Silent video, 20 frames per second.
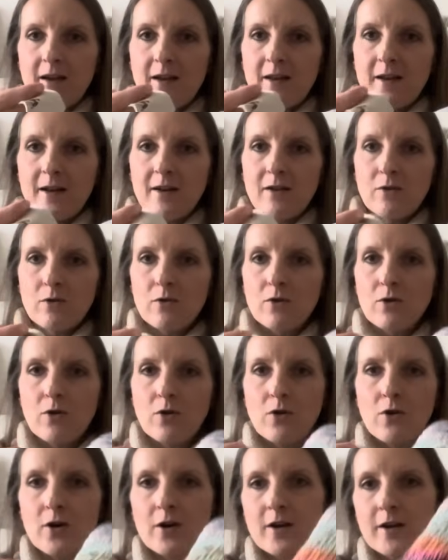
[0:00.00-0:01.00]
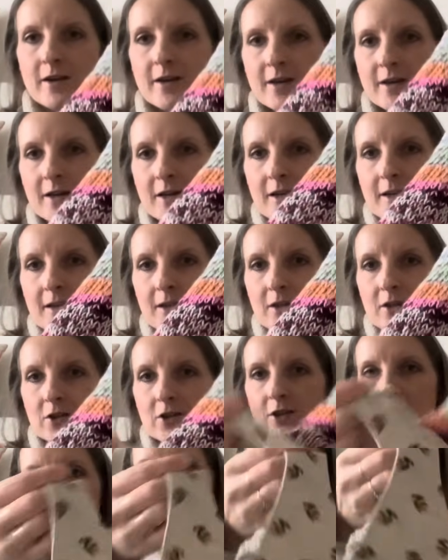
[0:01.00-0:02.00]
and oh,
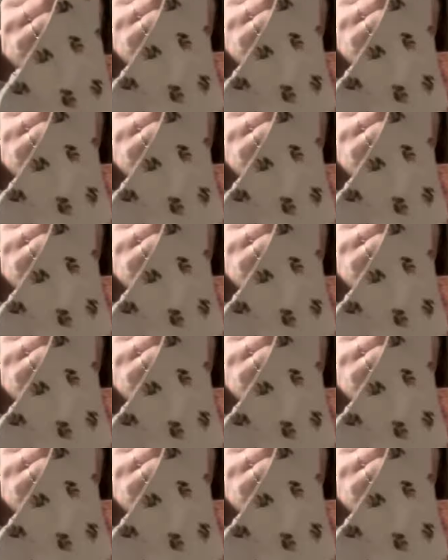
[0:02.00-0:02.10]
just makes me